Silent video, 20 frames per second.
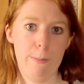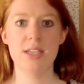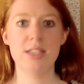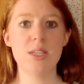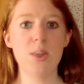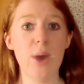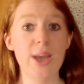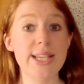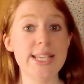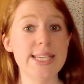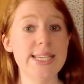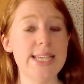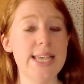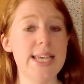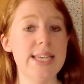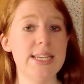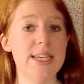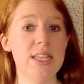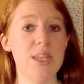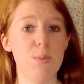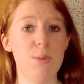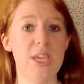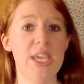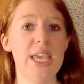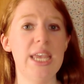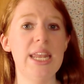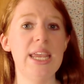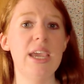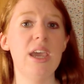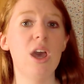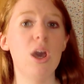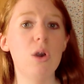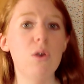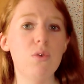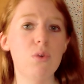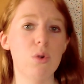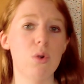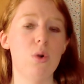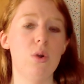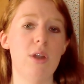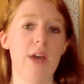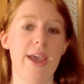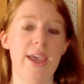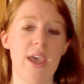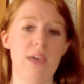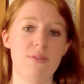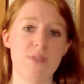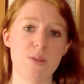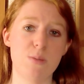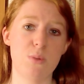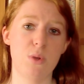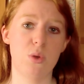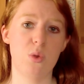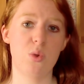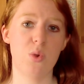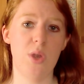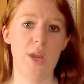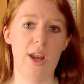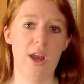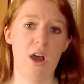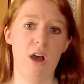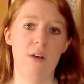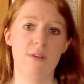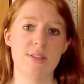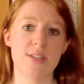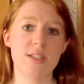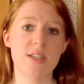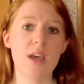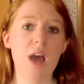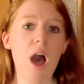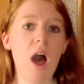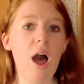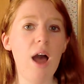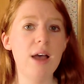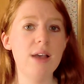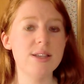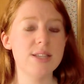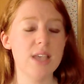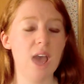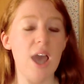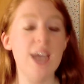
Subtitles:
So as I said at the beginning, overall I gave this book 3.5 stars.